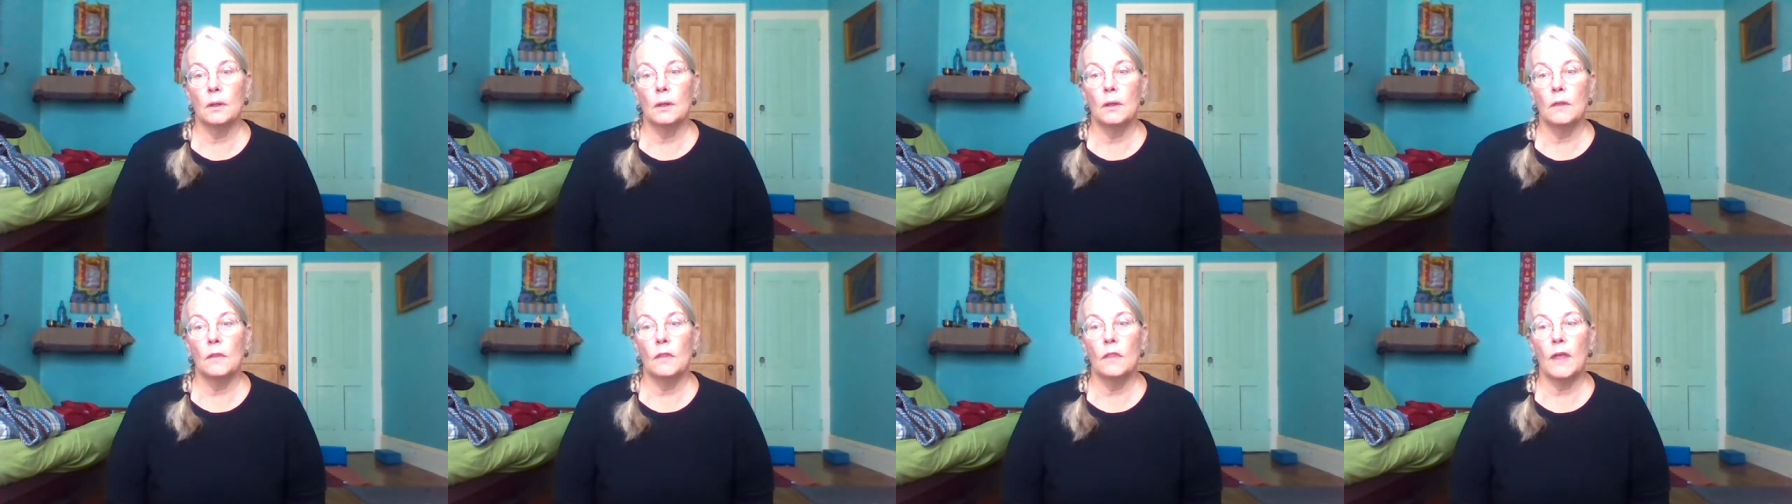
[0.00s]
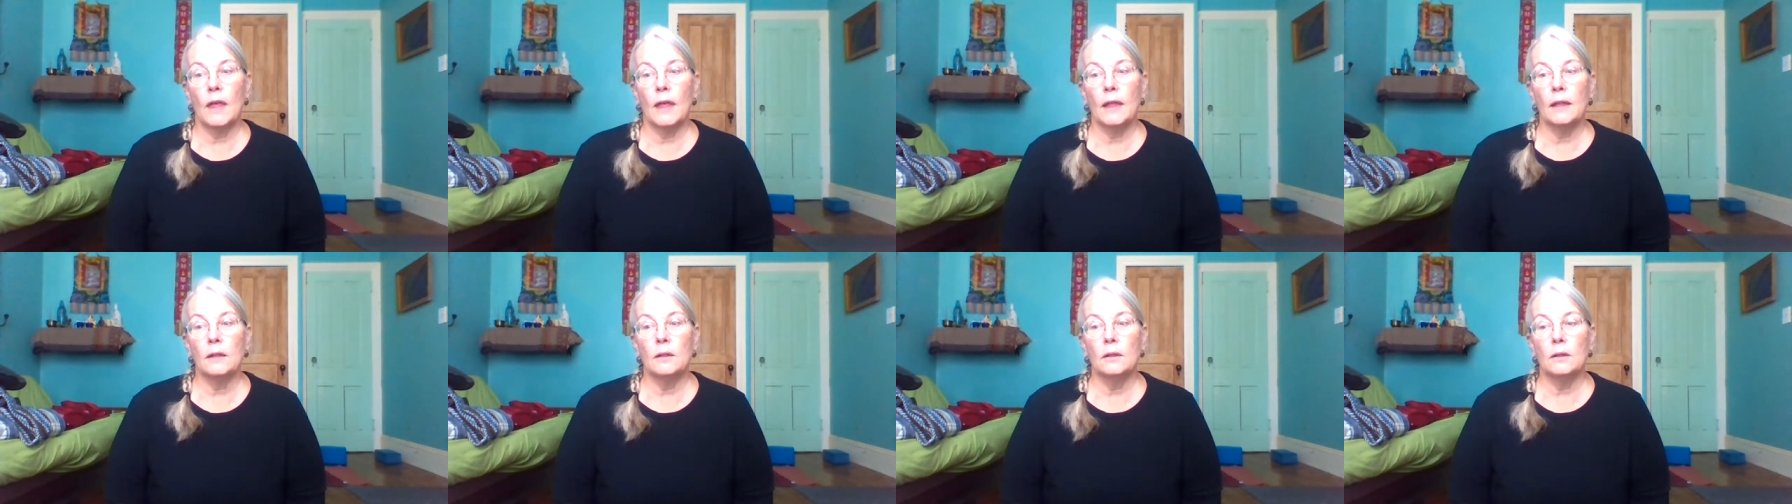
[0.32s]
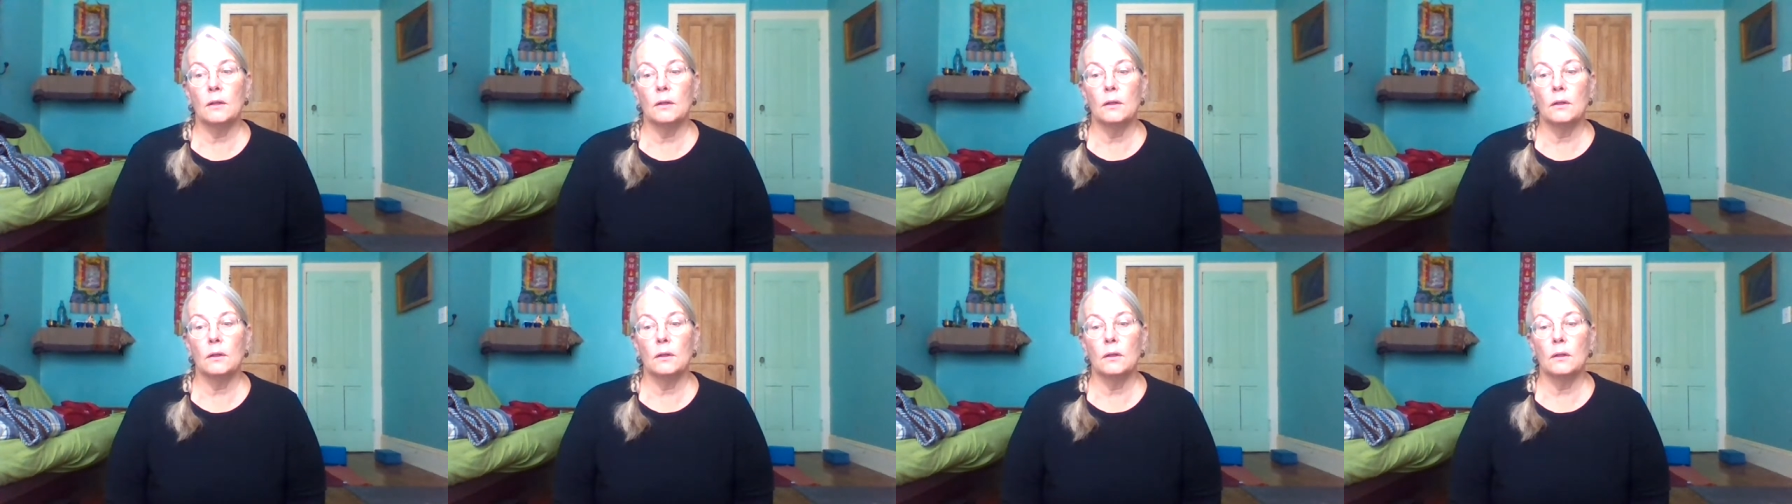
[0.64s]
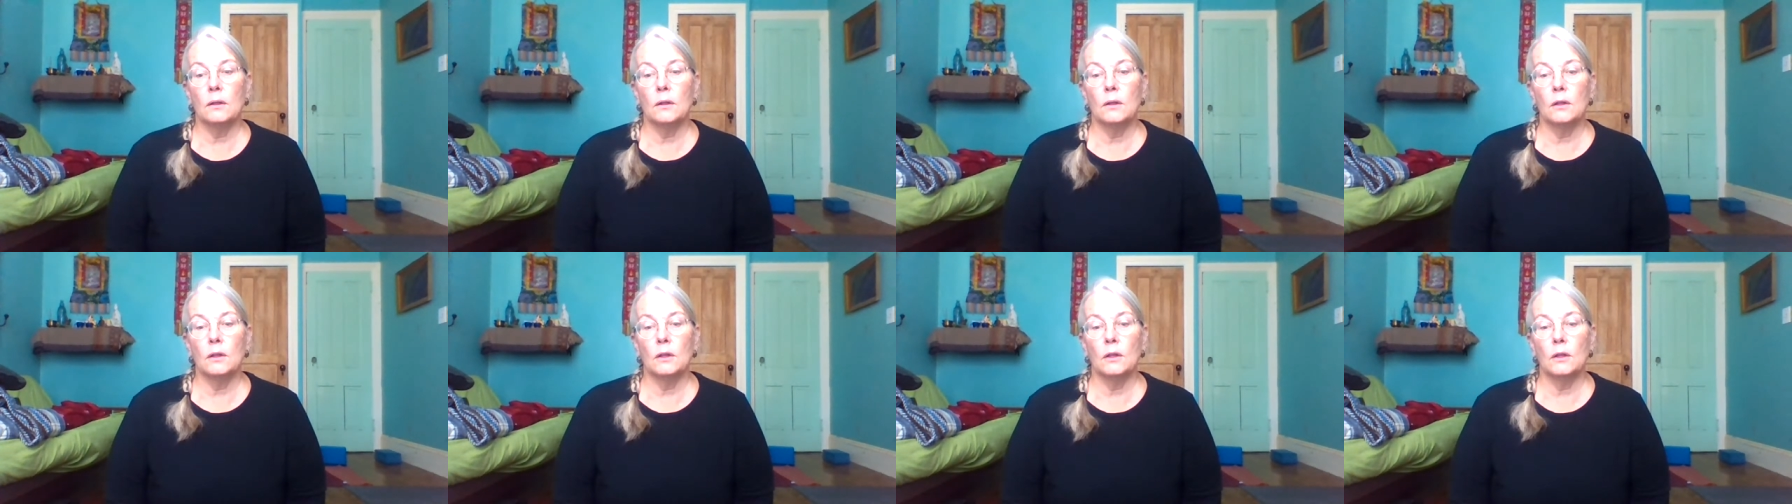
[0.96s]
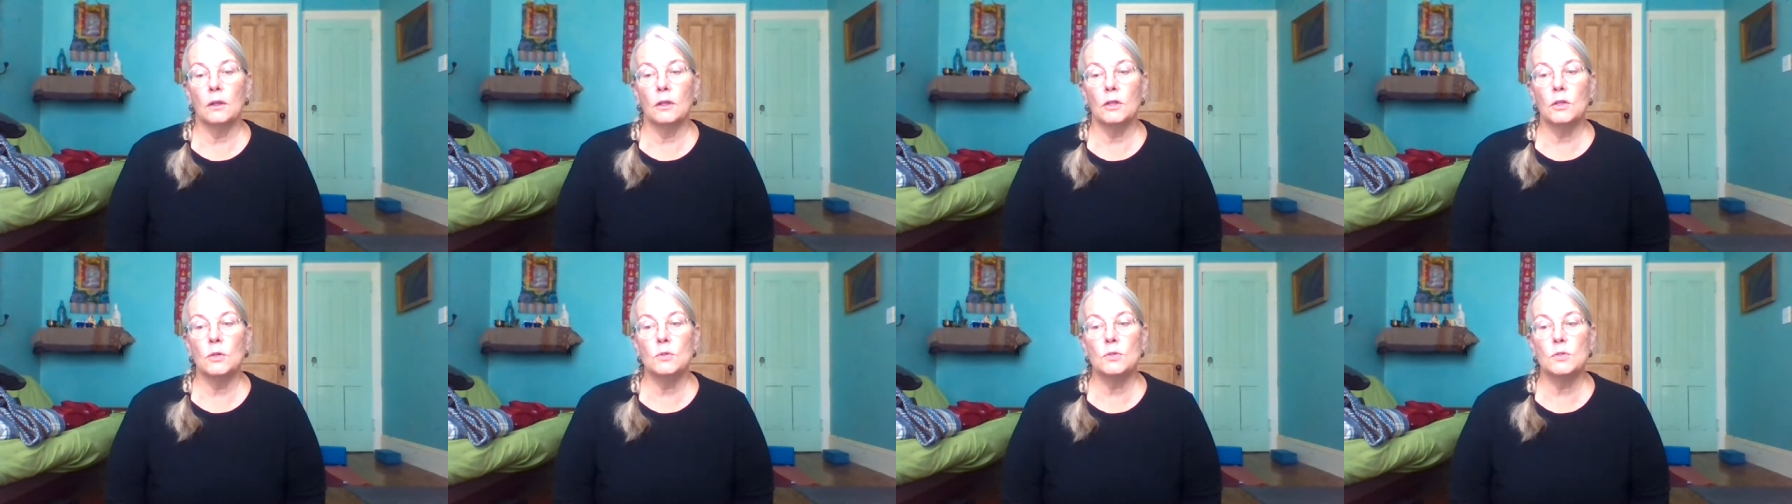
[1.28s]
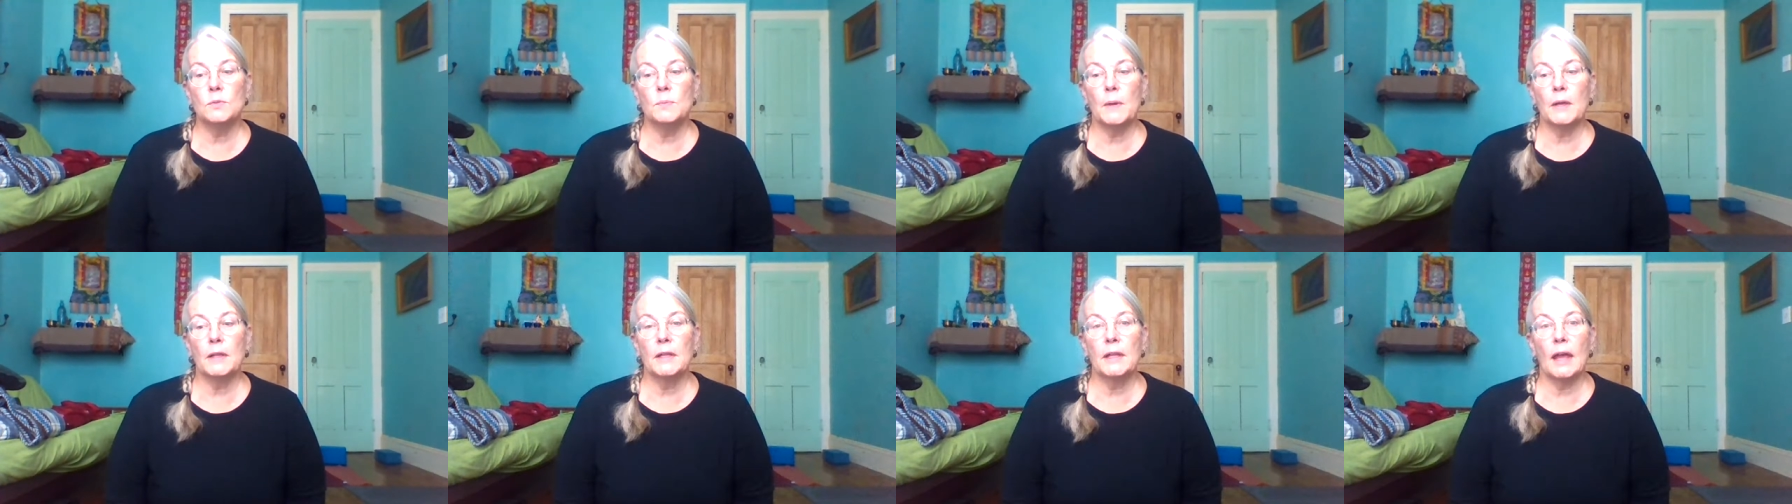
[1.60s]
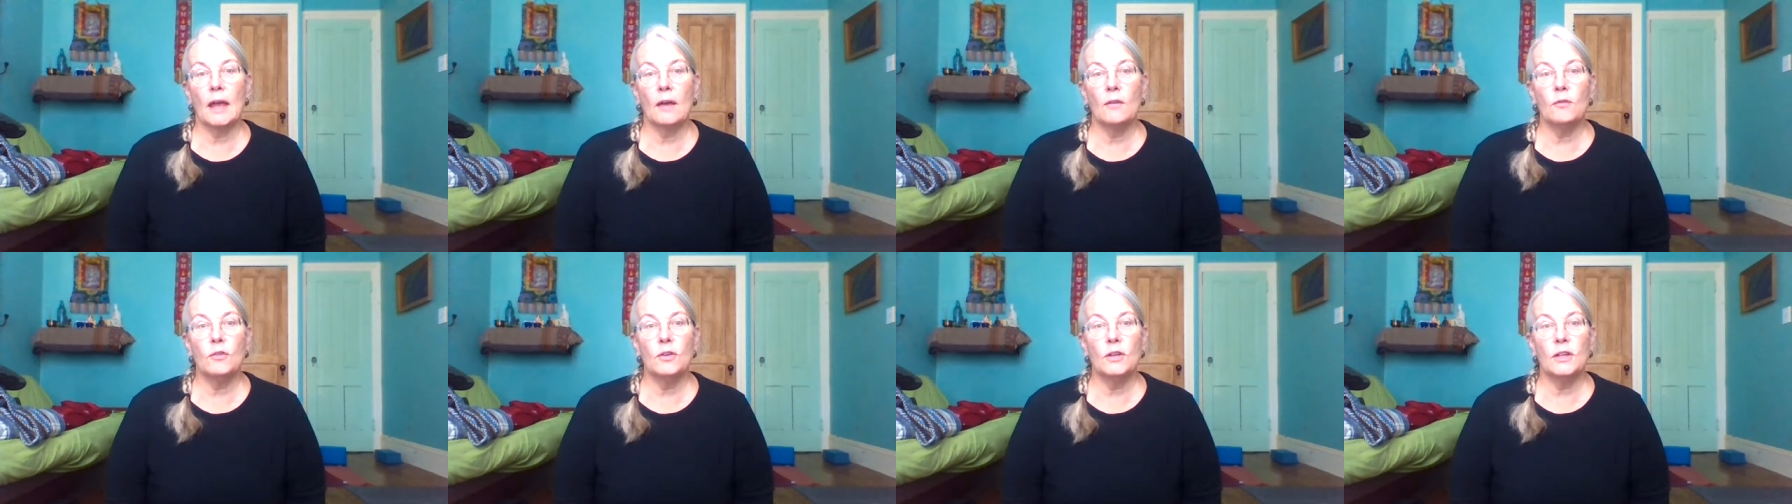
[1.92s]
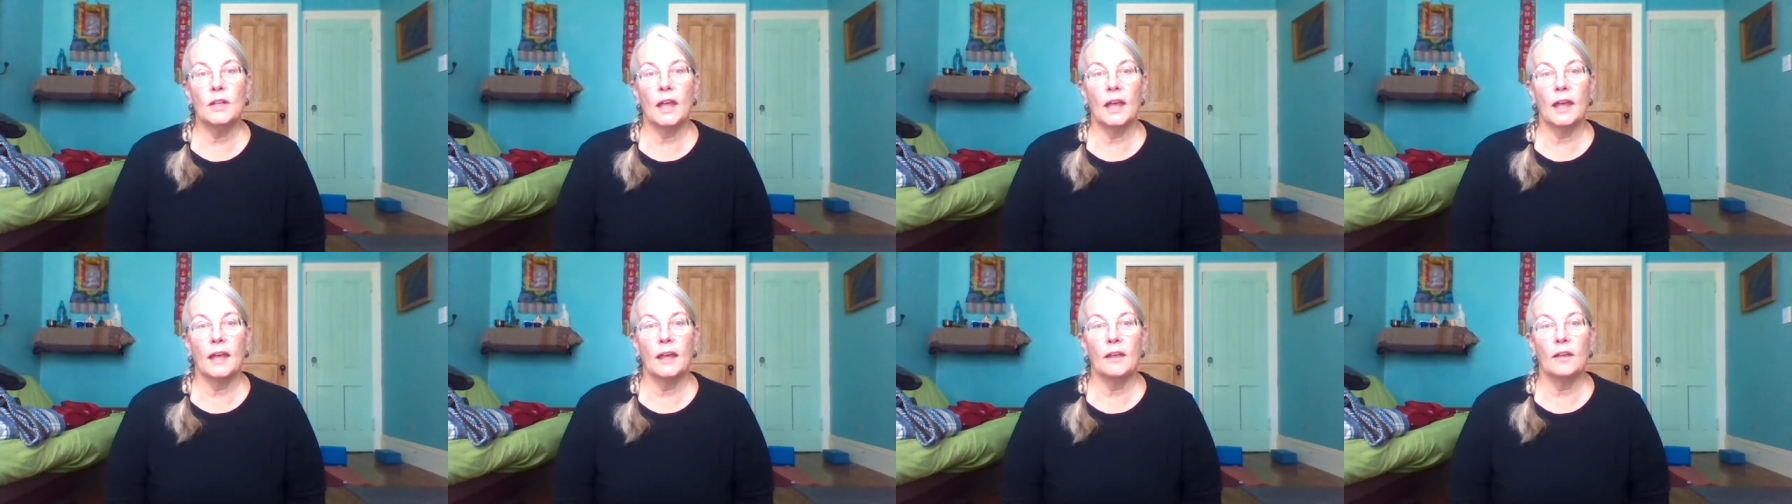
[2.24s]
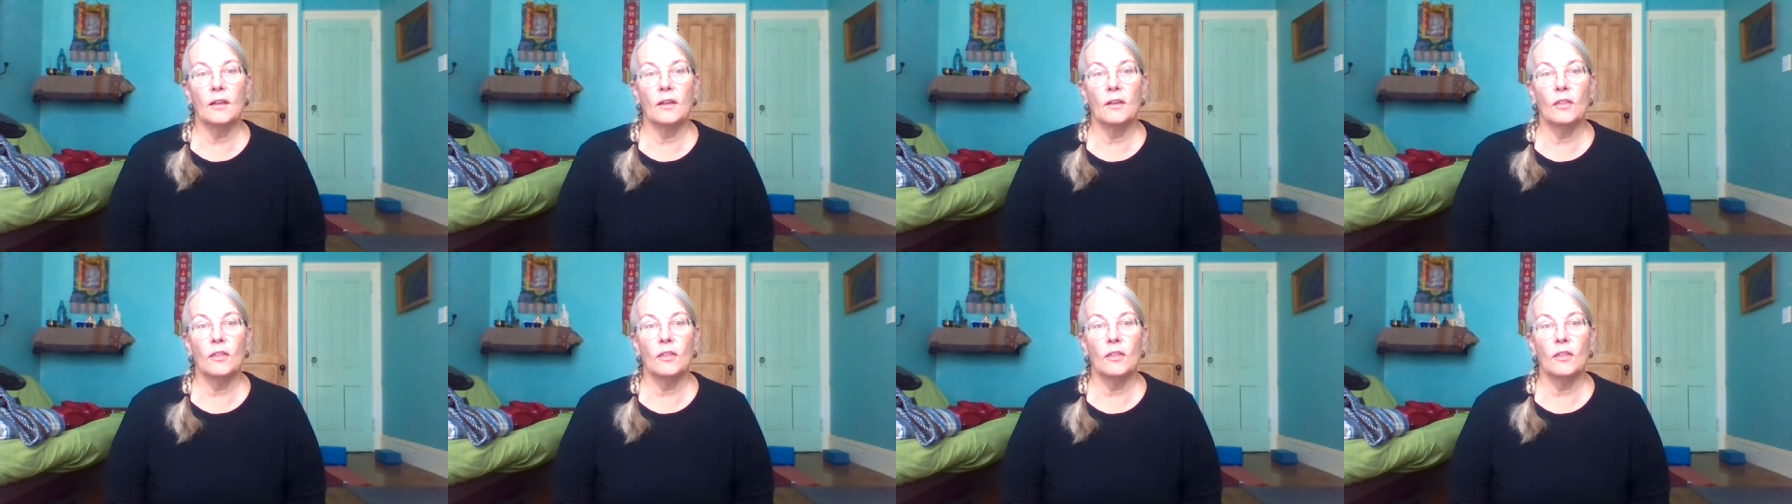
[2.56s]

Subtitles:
then you spend every day